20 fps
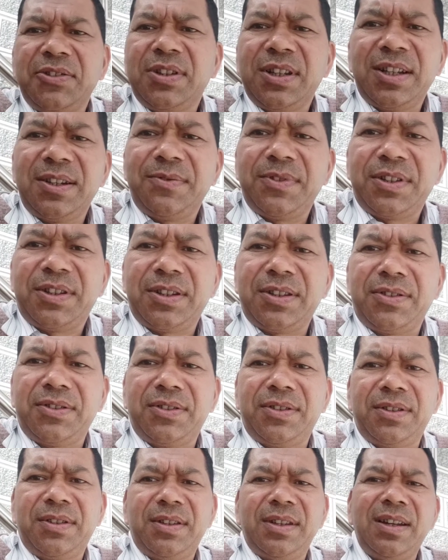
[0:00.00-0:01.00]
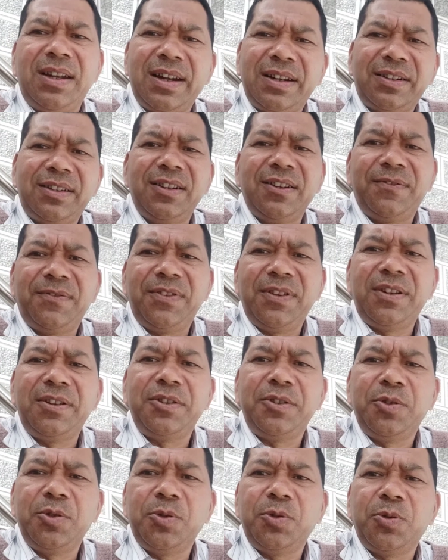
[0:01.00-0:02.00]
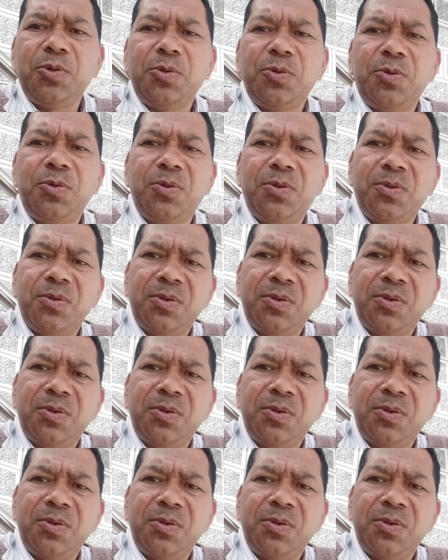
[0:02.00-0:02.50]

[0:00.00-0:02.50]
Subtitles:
derivations: electric field due to